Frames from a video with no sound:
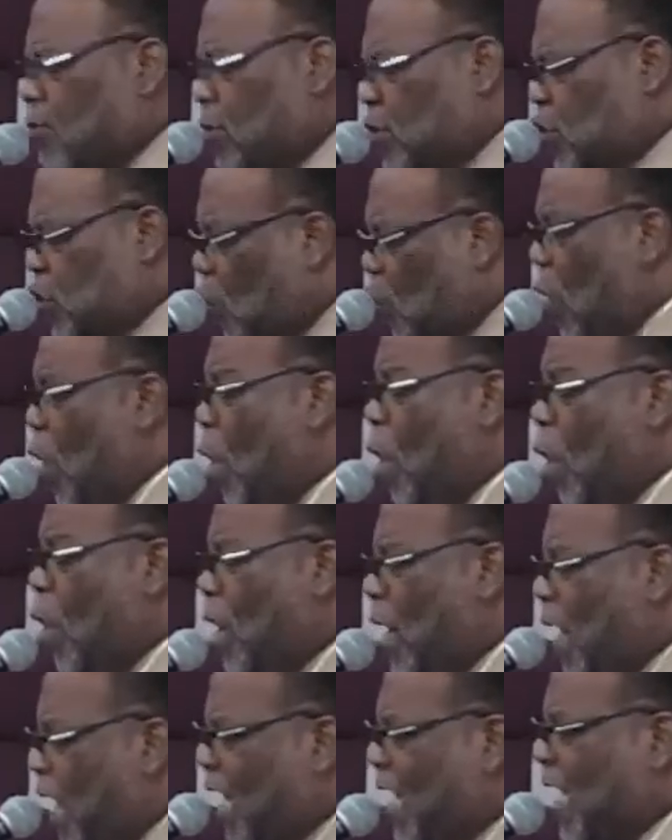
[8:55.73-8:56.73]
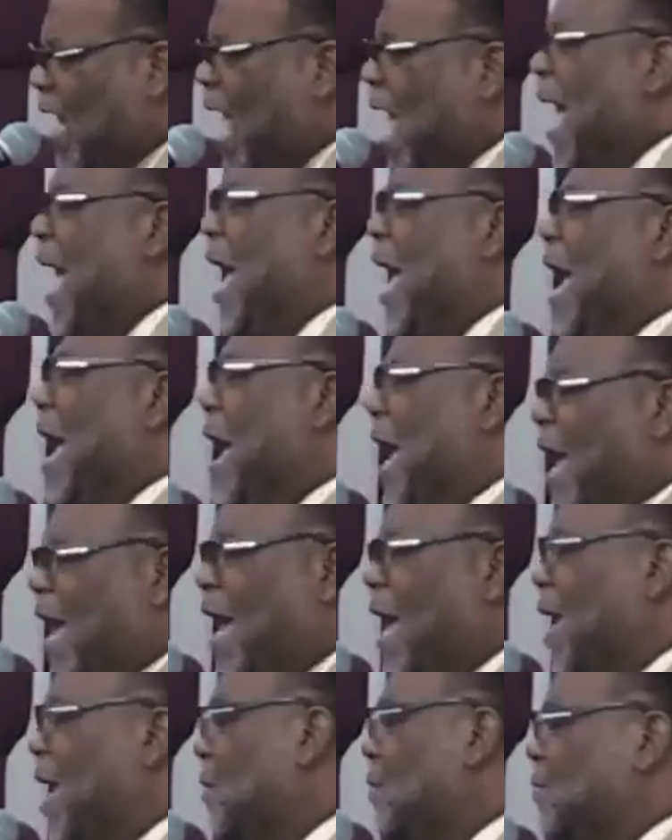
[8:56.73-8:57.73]
Holy
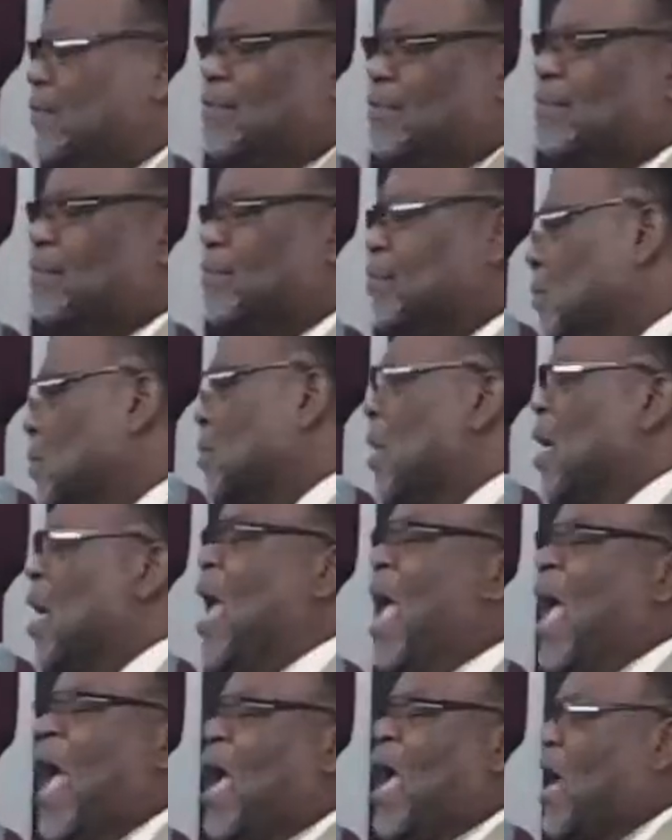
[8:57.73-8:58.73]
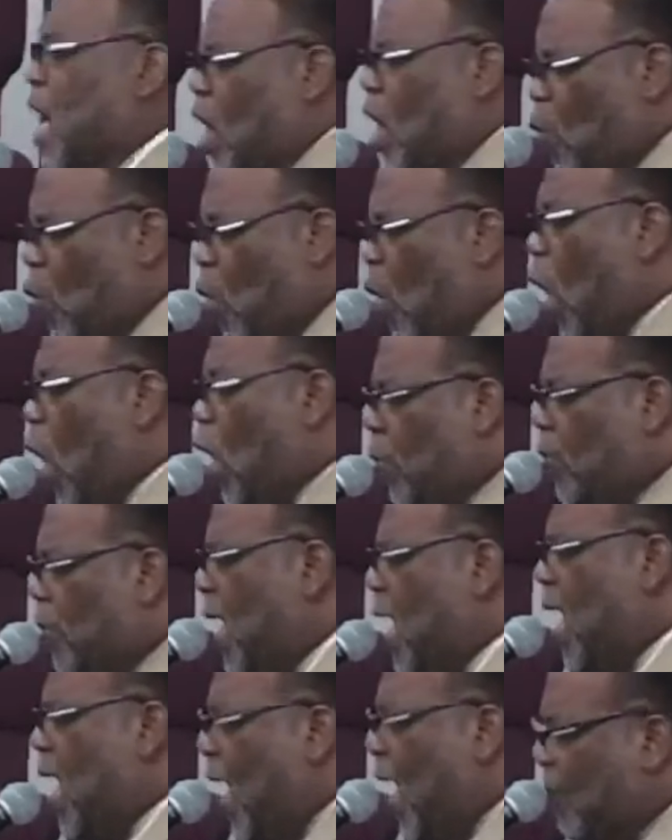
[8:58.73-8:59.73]
glad he woke me
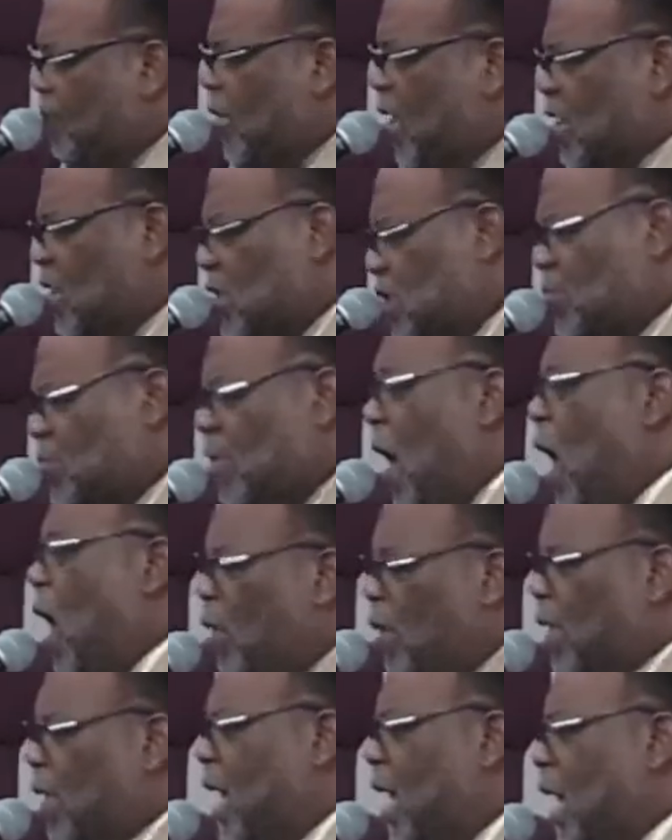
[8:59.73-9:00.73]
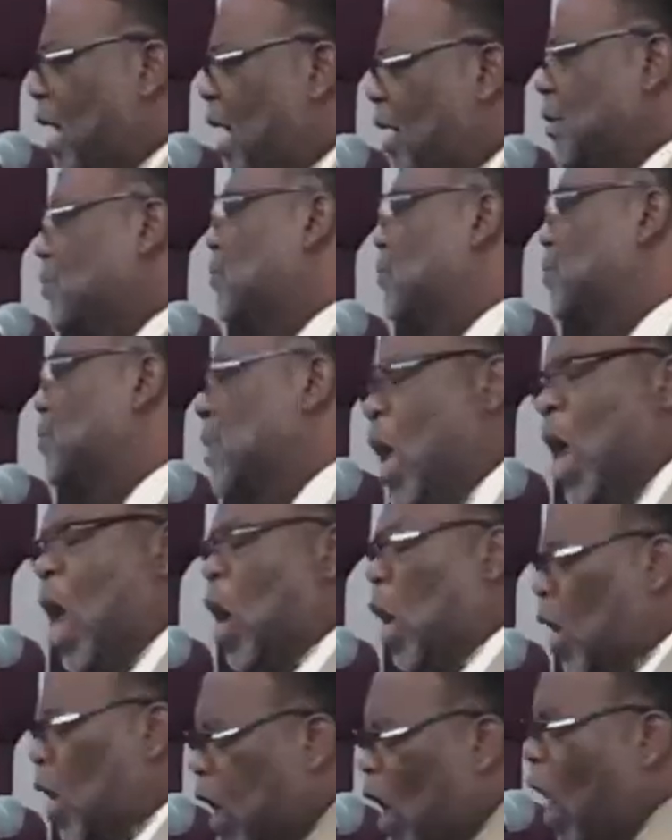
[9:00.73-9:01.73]
up this morning,
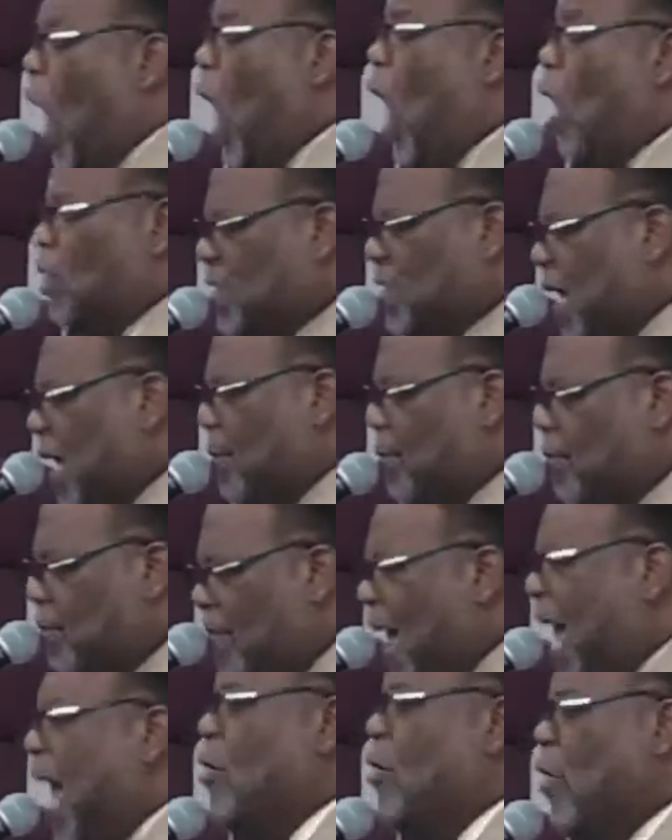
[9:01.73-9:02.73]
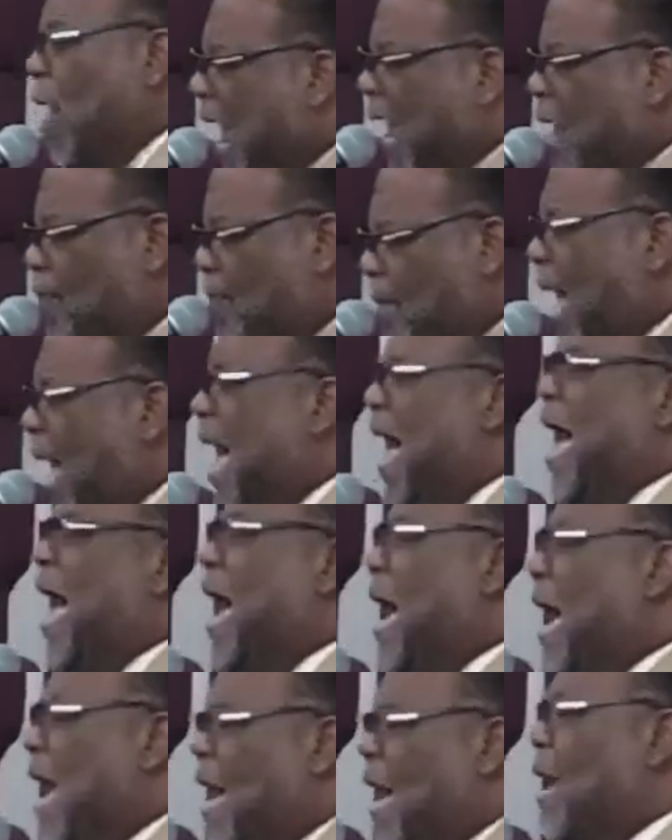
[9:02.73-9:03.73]
holding my right
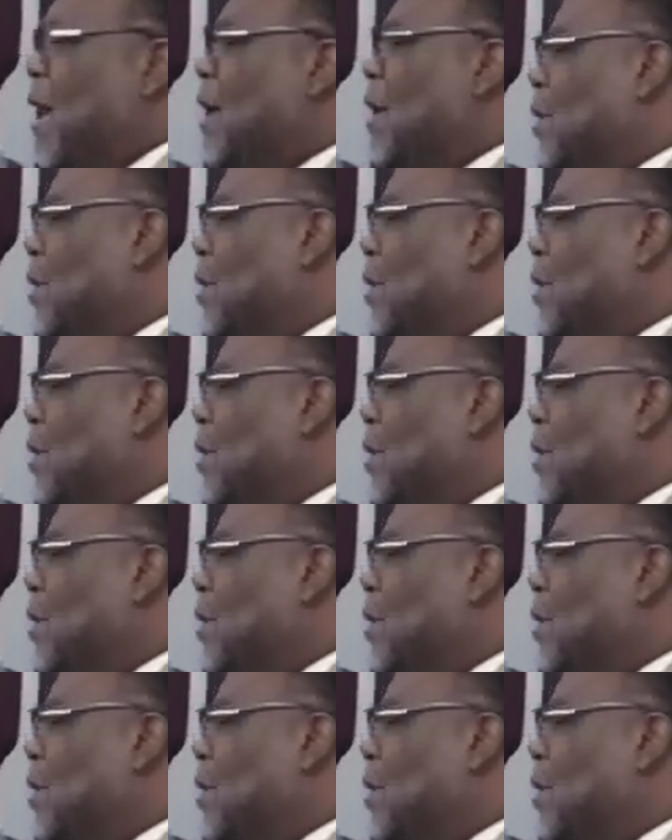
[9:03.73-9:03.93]
mind.